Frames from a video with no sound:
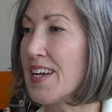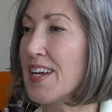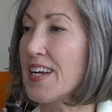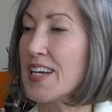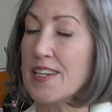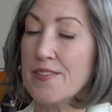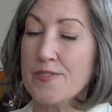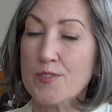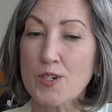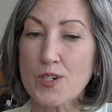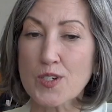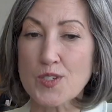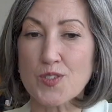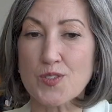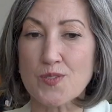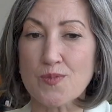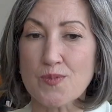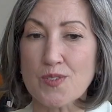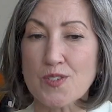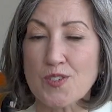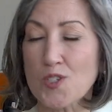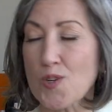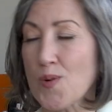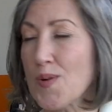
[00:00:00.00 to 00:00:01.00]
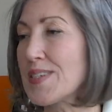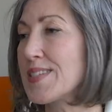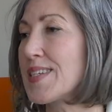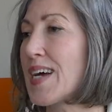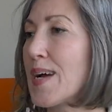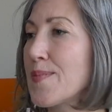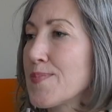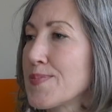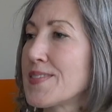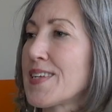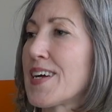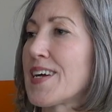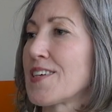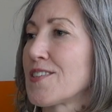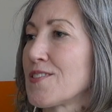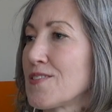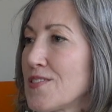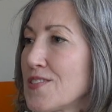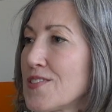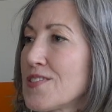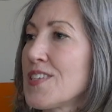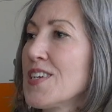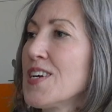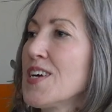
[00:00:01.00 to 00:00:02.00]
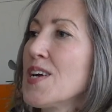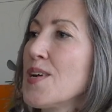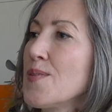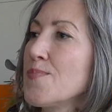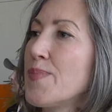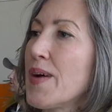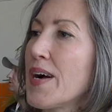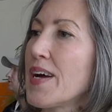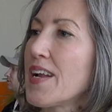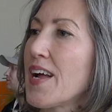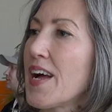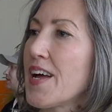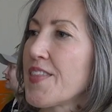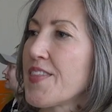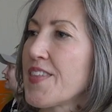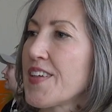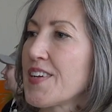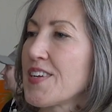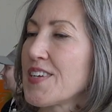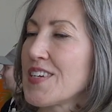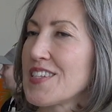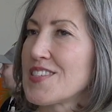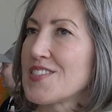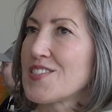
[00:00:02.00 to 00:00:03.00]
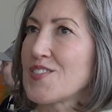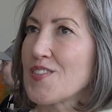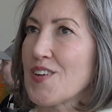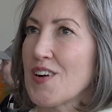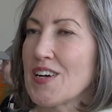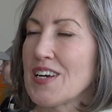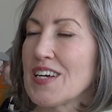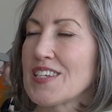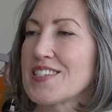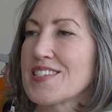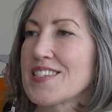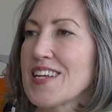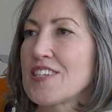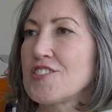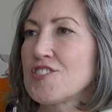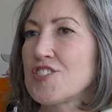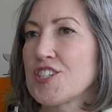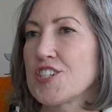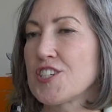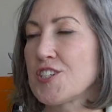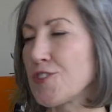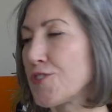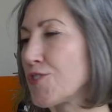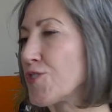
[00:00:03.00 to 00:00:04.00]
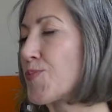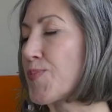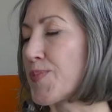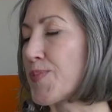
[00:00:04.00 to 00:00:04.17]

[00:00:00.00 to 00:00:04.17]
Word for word: And of course, there's always hype cycles, but I think it's uh, such a huge